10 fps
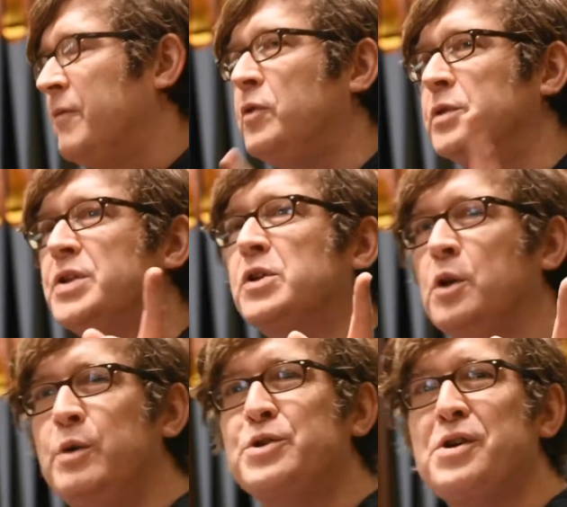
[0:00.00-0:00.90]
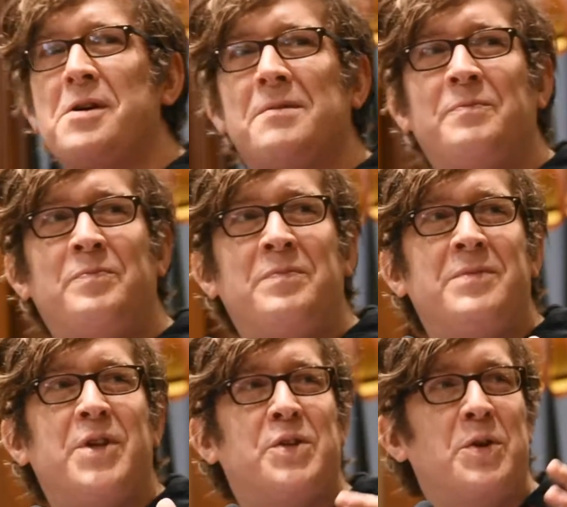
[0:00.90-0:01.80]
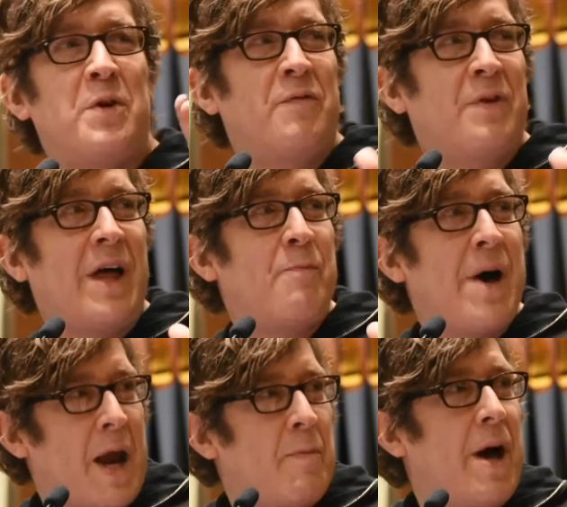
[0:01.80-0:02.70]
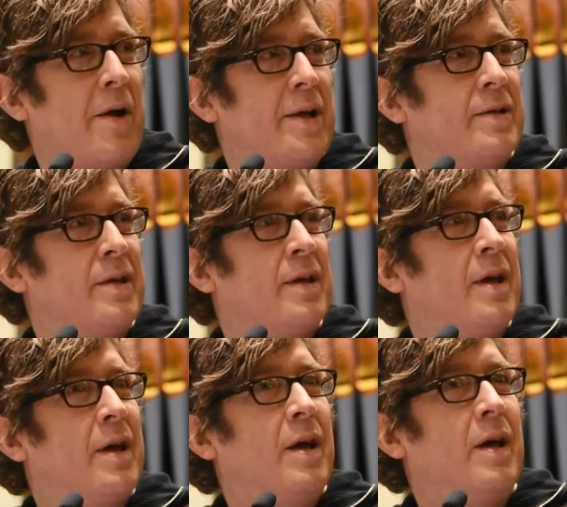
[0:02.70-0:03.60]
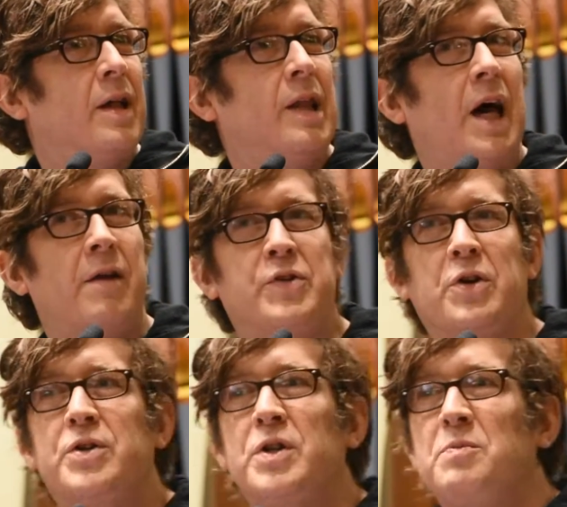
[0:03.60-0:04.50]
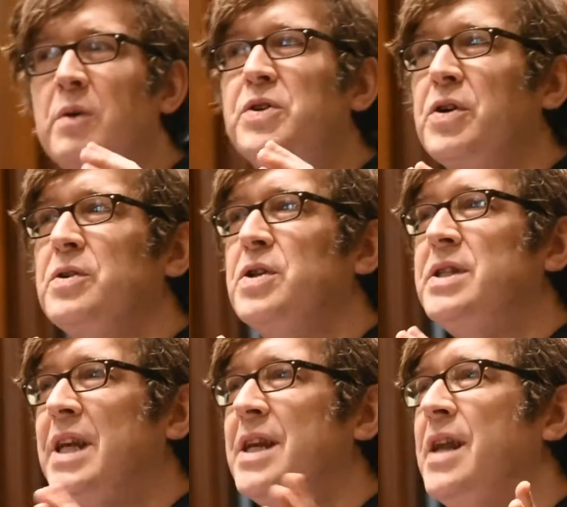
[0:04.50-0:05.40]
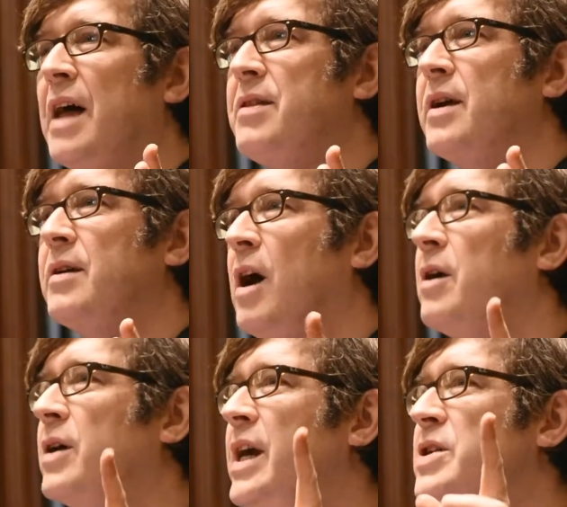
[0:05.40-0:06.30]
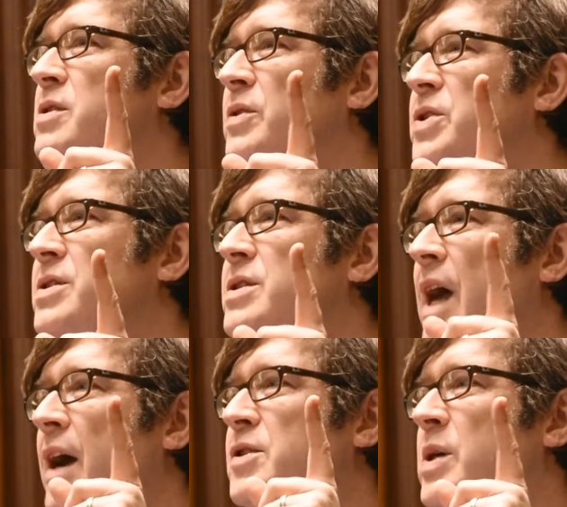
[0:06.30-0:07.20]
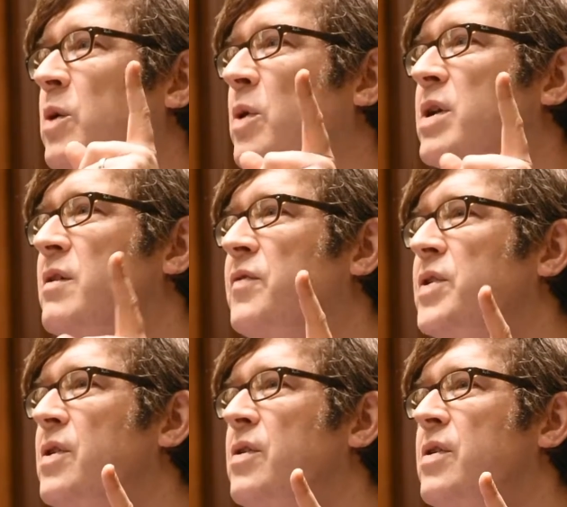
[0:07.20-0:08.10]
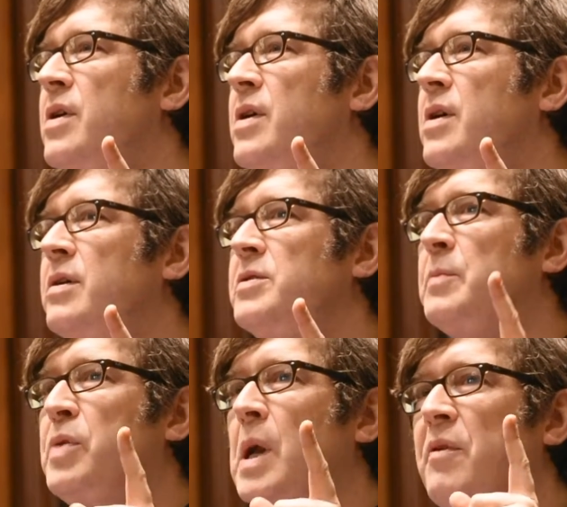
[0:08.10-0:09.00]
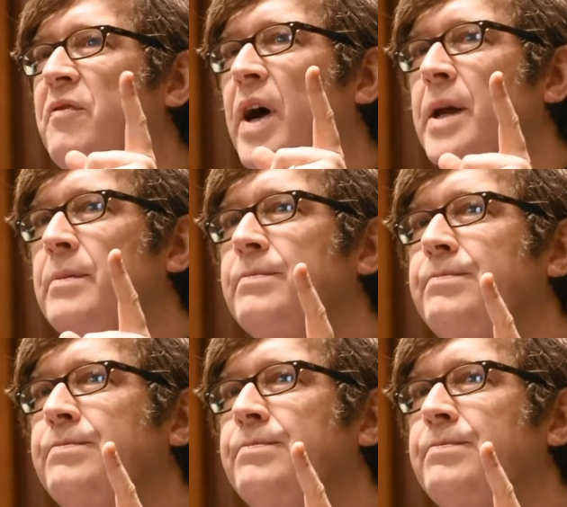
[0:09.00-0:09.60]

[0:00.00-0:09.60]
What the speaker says: Full disclosure, just so you don't feel that bad about it, a lot of churches, most churches did nothing. Congregational churches actually were one of the few to put up a fight.